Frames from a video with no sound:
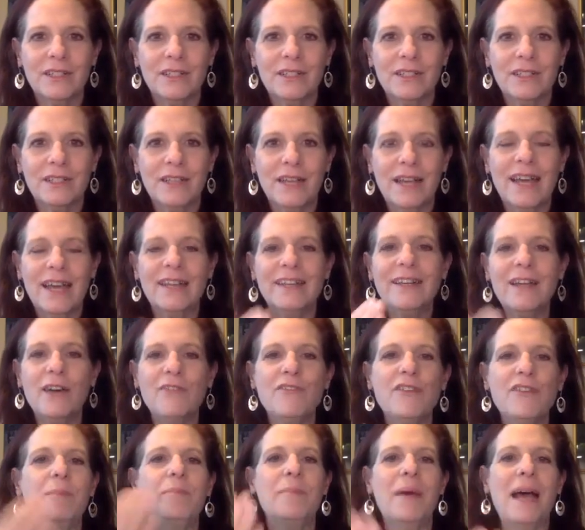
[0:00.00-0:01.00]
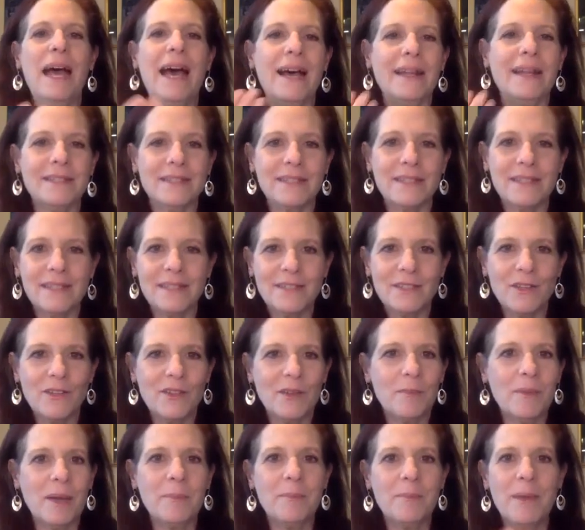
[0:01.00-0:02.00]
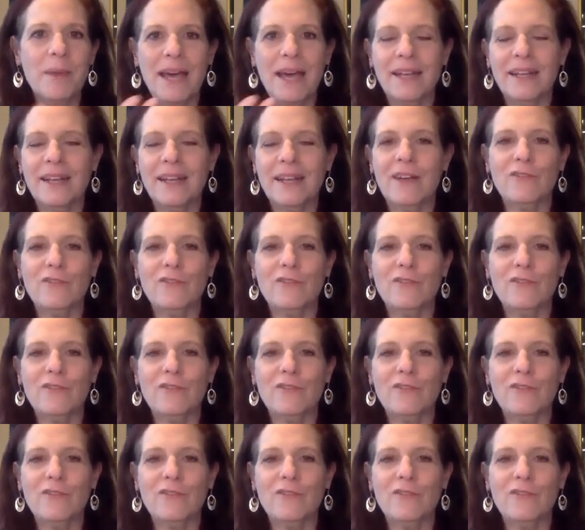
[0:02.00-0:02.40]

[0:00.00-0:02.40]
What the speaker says: I had enough at bats so that my batting